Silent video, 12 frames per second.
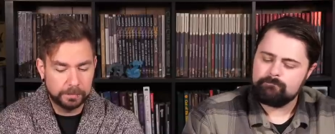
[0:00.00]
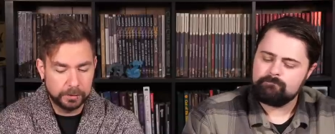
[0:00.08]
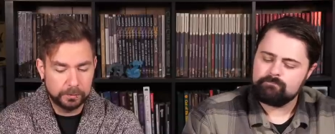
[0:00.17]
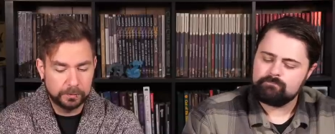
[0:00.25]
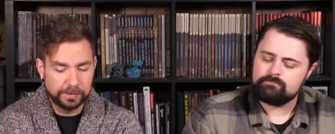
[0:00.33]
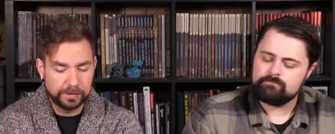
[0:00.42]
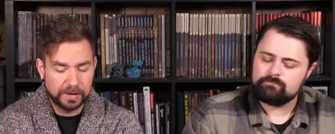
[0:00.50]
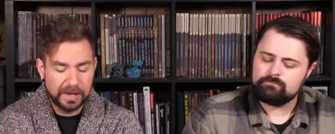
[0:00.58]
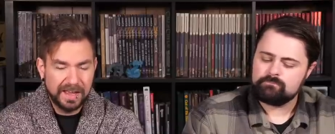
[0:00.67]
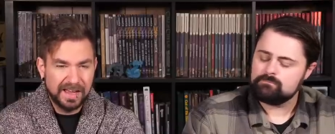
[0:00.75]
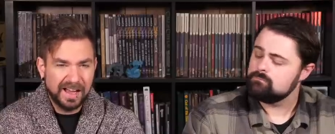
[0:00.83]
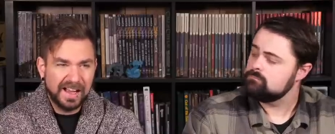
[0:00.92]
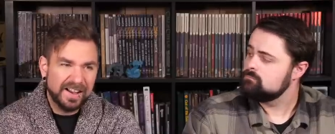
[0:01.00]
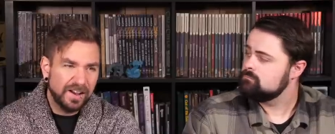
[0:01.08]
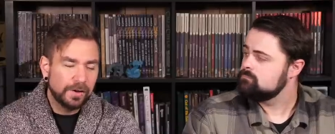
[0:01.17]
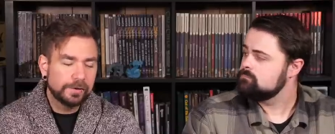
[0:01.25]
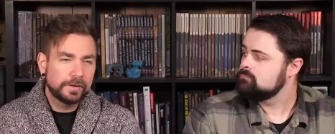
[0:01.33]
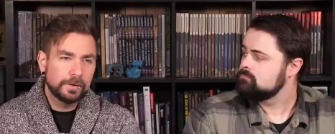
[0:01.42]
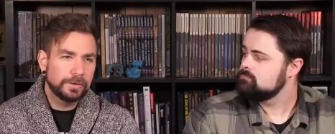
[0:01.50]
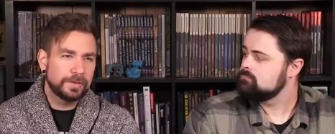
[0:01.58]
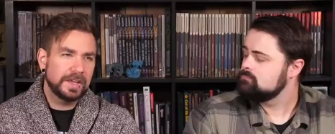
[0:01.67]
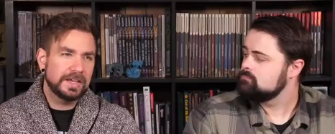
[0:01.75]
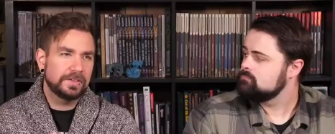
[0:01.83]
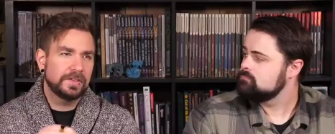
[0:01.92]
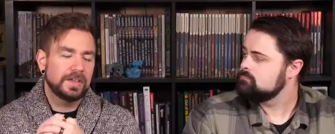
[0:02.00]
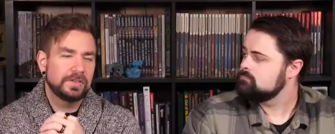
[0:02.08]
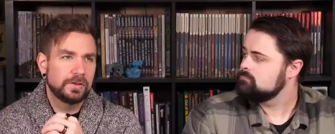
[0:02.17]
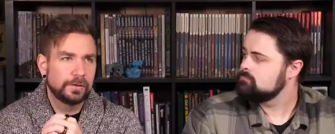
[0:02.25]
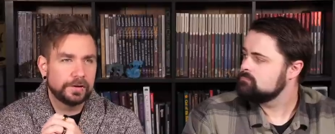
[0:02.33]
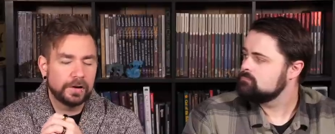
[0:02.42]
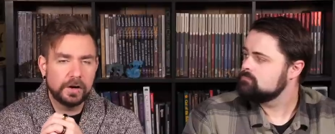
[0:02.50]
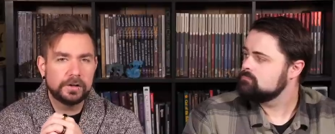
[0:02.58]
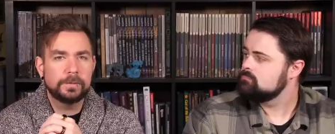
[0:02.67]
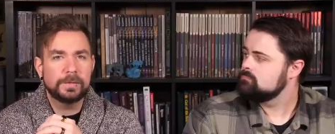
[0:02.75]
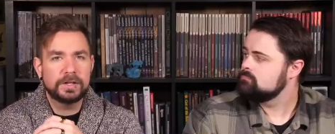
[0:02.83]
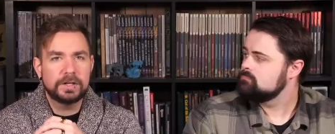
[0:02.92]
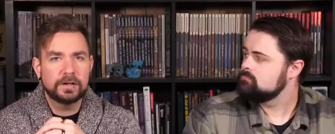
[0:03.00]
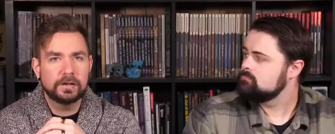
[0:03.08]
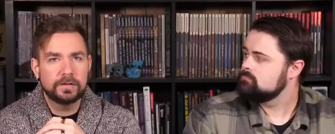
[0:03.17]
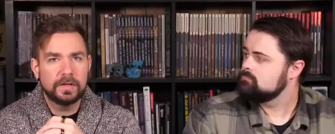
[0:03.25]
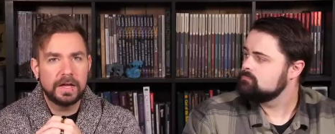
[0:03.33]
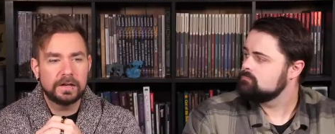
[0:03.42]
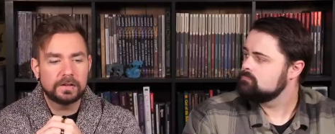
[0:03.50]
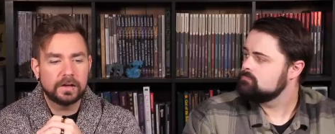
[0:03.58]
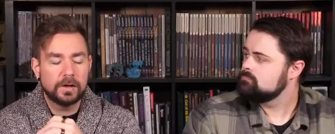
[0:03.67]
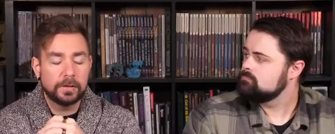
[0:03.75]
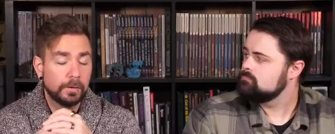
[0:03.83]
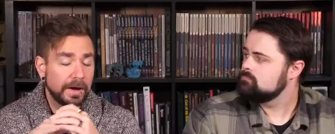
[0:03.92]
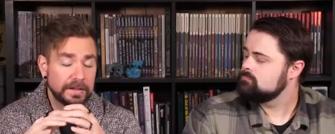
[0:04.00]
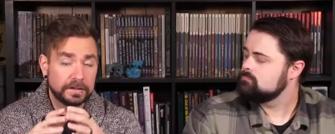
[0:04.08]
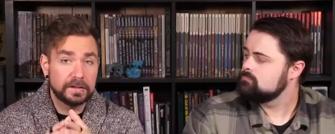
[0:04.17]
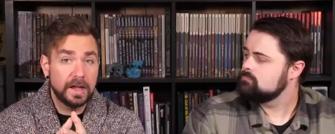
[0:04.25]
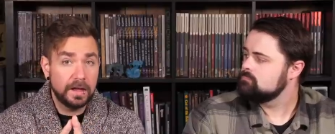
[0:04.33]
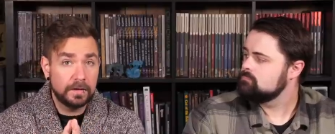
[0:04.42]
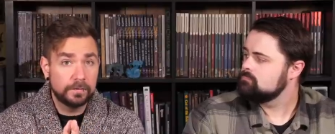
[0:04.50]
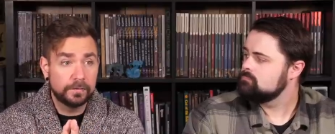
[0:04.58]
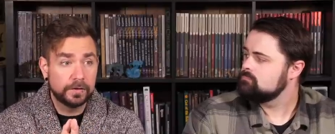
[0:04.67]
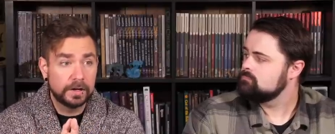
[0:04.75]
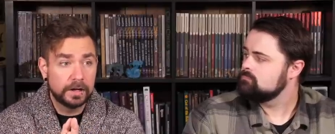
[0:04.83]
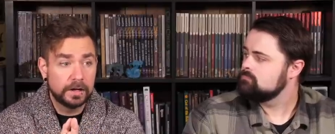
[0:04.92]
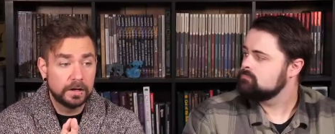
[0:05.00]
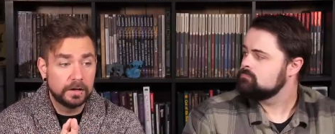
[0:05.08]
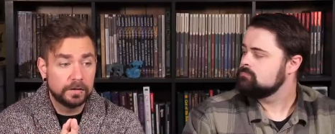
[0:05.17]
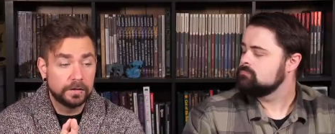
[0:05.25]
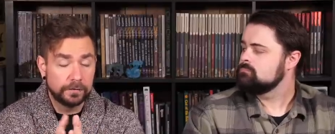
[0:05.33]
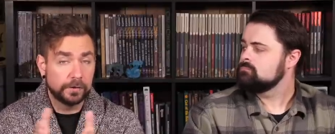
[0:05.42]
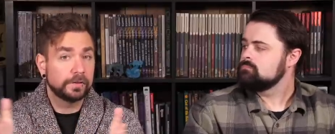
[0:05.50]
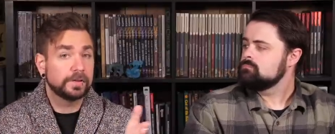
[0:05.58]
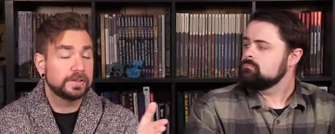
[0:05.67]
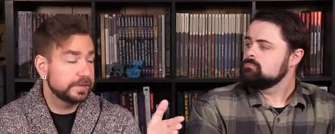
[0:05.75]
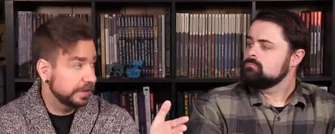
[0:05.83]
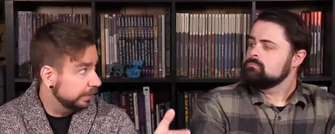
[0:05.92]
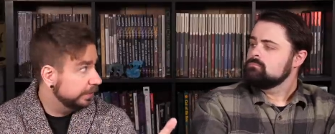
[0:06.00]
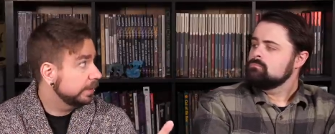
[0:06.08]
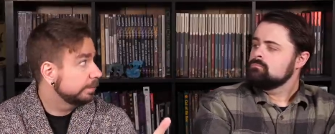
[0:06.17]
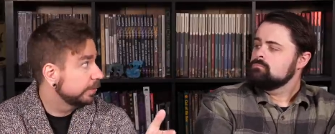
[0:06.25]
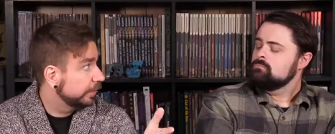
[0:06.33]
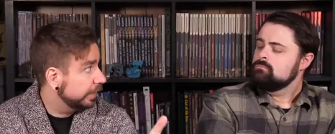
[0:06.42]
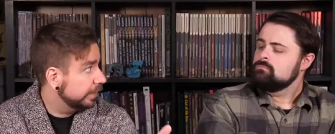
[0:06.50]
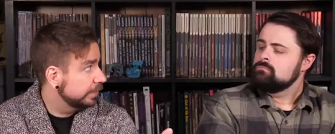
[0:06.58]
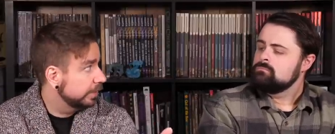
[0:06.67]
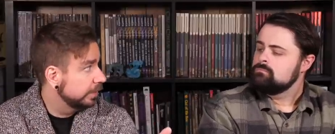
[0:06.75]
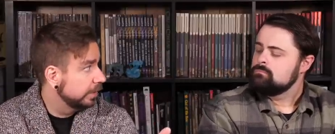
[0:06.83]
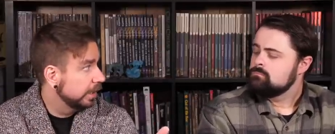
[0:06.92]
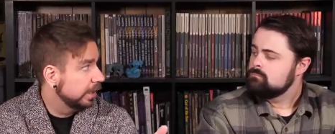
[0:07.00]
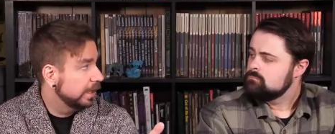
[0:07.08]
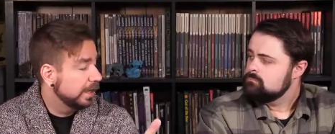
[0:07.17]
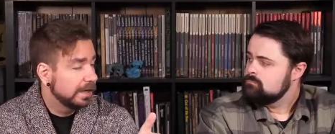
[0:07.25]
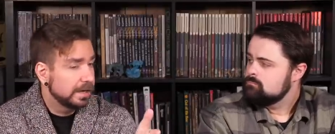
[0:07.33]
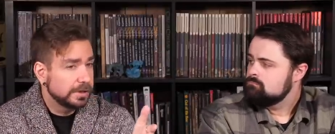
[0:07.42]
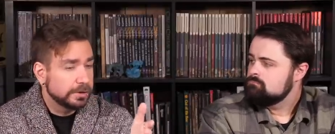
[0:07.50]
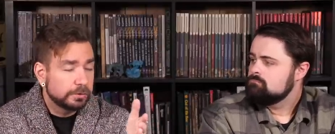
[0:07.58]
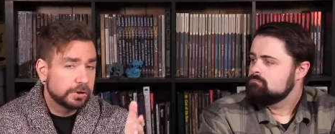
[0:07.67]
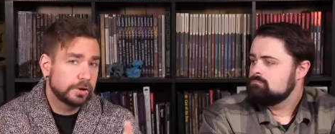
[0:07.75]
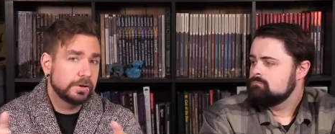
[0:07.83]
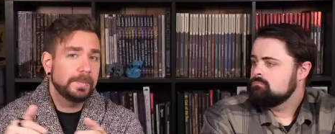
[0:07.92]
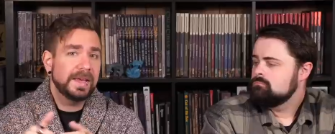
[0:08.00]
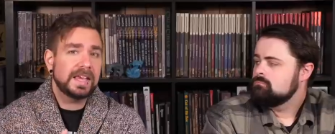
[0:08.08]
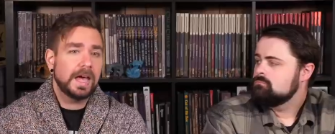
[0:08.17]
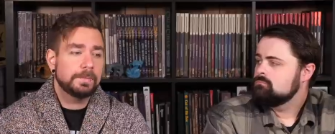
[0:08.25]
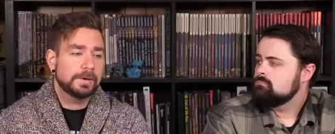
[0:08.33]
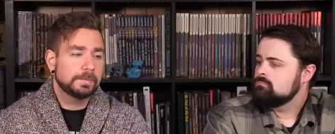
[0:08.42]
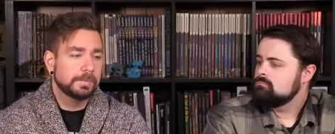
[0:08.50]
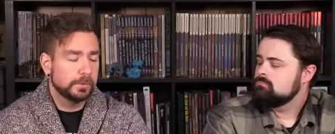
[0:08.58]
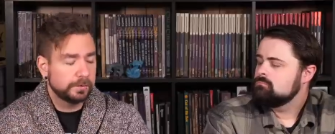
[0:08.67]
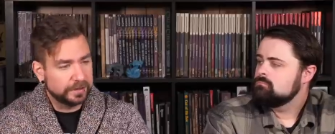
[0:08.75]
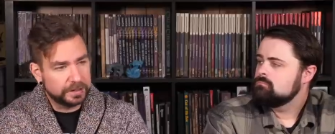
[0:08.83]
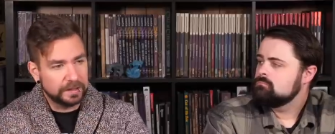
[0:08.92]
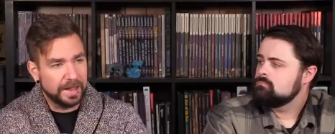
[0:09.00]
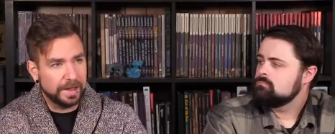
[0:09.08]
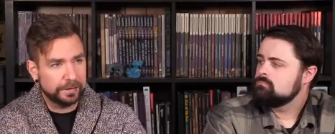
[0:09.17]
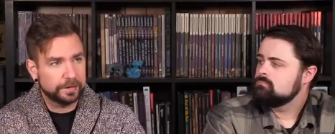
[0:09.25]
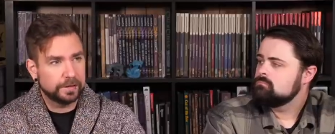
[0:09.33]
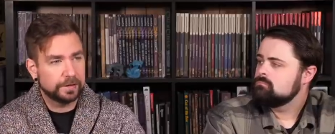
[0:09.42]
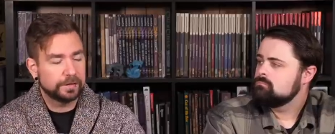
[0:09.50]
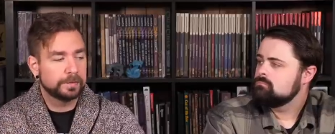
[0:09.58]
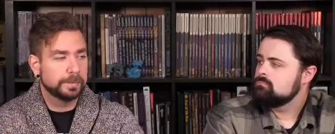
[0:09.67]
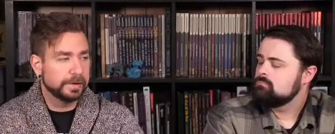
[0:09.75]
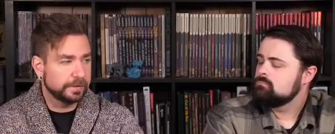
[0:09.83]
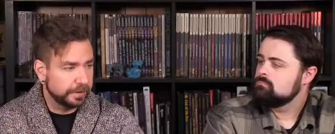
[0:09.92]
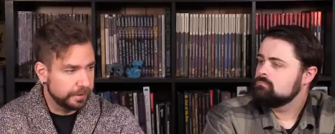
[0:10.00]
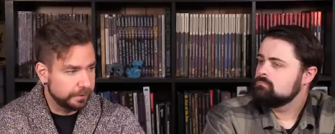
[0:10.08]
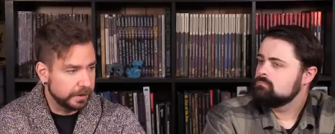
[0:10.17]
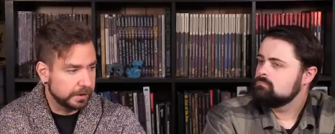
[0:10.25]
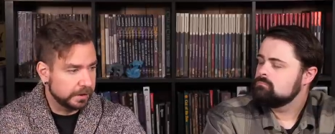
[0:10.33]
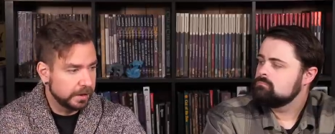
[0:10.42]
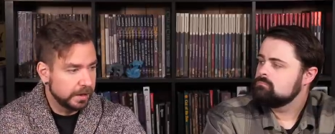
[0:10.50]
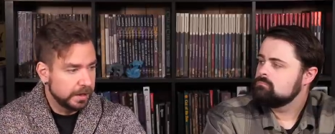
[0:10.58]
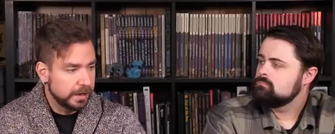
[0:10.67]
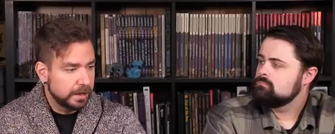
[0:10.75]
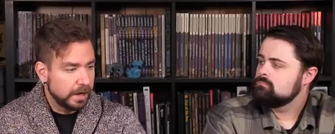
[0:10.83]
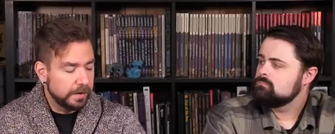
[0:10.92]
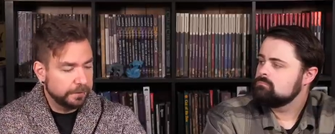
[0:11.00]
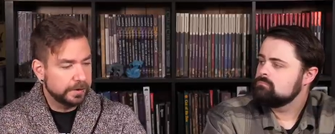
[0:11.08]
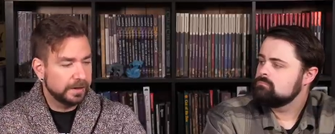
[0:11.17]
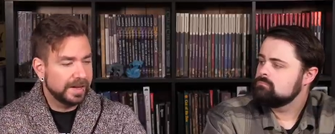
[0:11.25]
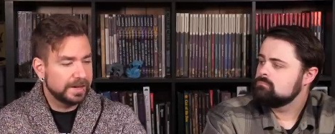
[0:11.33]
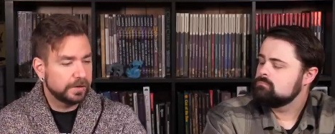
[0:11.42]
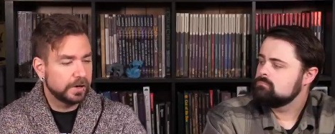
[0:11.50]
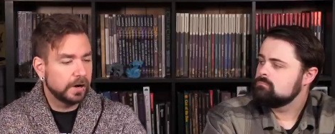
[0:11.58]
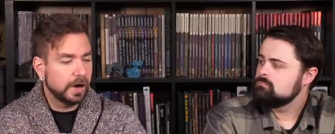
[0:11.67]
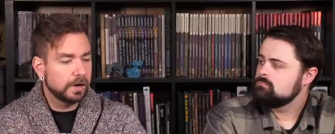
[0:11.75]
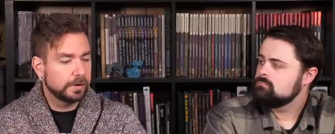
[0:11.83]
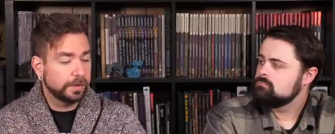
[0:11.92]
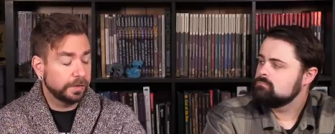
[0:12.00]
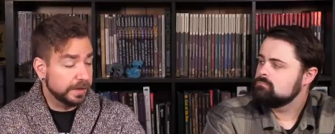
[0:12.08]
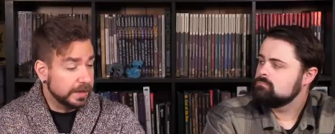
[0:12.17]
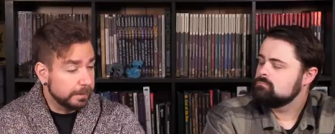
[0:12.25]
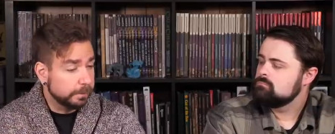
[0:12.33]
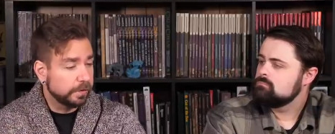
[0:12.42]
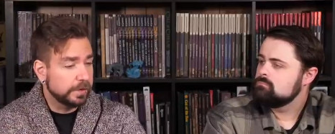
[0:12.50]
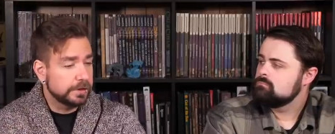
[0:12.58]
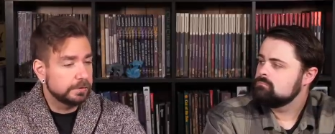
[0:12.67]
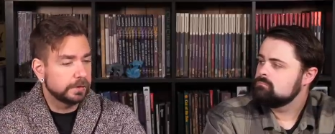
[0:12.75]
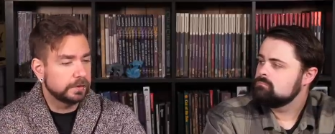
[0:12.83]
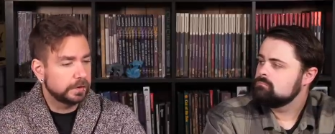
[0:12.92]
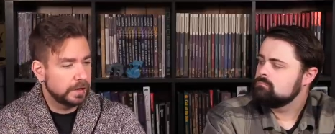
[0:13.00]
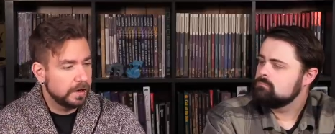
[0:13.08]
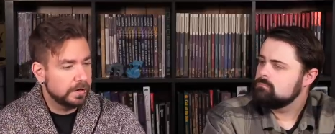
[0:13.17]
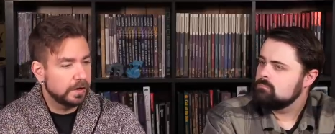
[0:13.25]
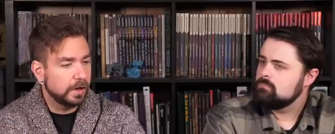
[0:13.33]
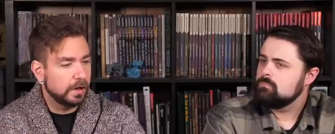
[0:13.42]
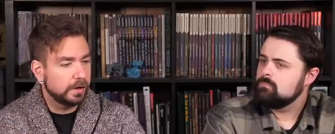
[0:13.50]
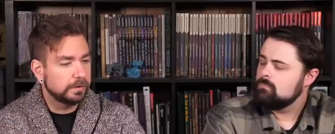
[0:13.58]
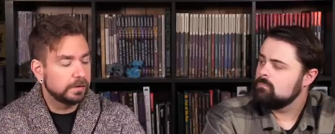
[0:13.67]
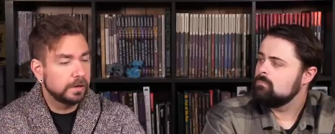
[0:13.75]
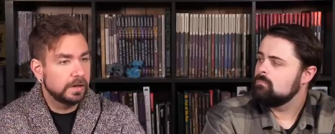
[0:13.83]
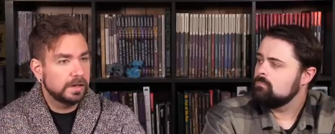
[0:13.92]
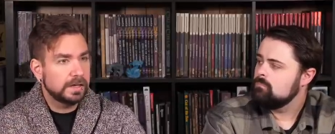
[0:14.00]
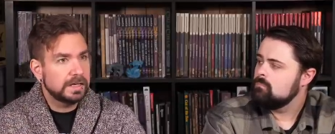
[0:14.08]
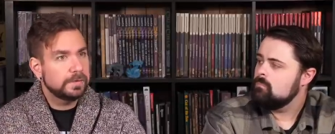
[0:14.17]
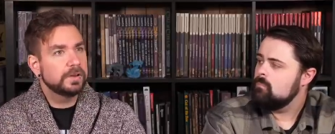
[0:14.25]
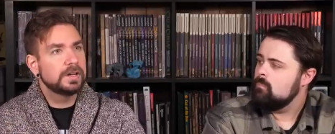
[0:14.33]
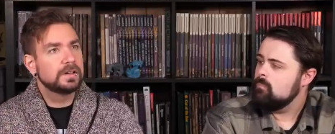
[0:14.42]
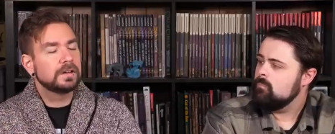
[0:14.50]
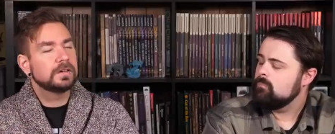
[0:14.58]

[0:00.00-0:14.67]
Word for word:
Speaker 1: boons. I also think that there's an argument here that although I love the versatility presented, you could make epic boons class specific. I feel like there are themes that you could tug on, mm. even